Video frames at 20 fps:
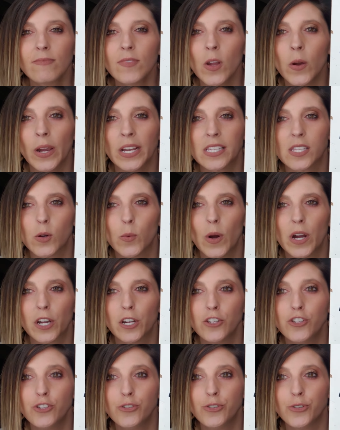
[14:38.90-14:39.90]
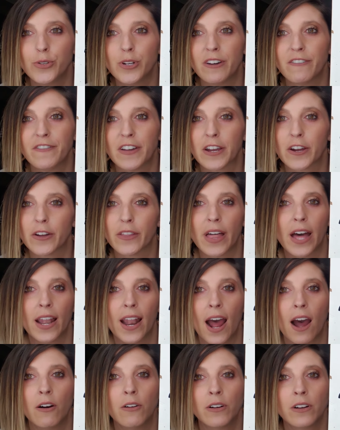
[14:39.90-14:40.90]
Okay, so what could you do to figure that
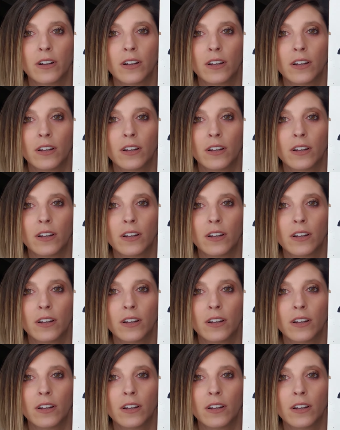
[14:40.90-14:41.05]
out?